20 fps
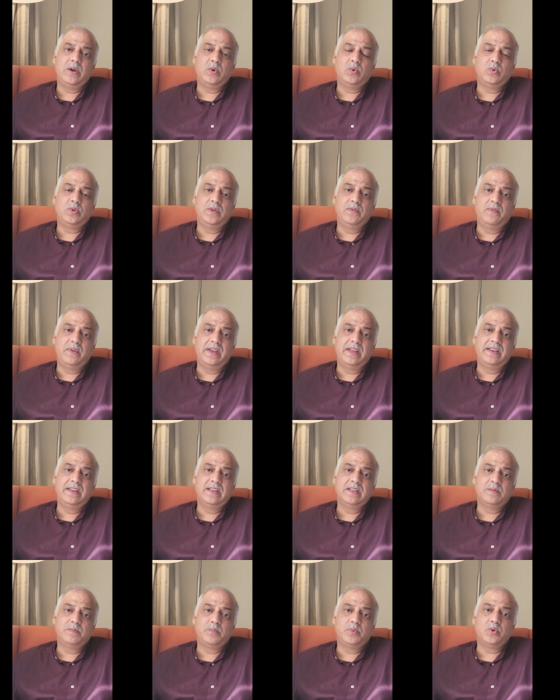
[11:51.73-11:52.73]
to the
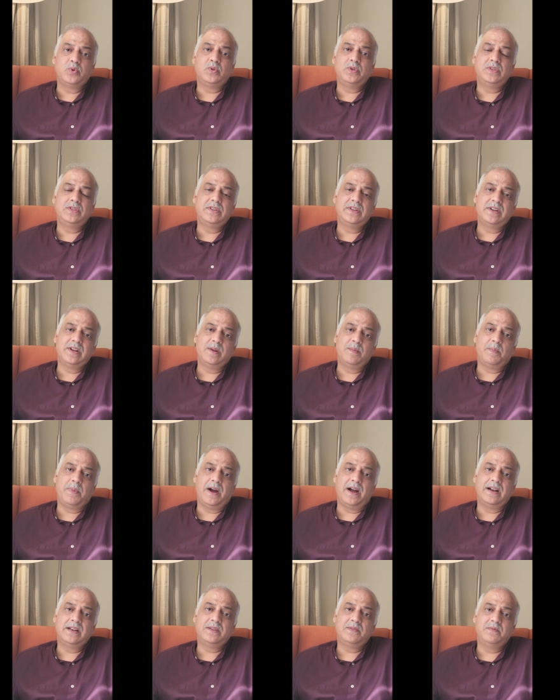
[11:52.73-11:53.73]
various procedural
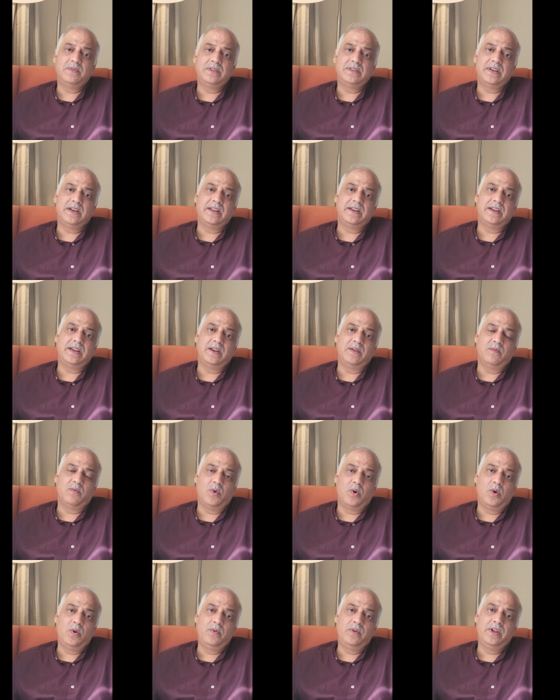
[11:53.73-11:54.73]
parts which are
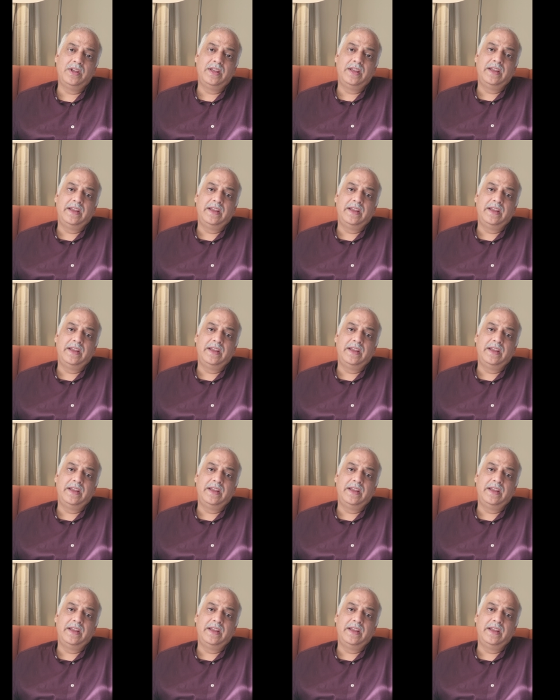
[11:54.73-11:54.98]
involved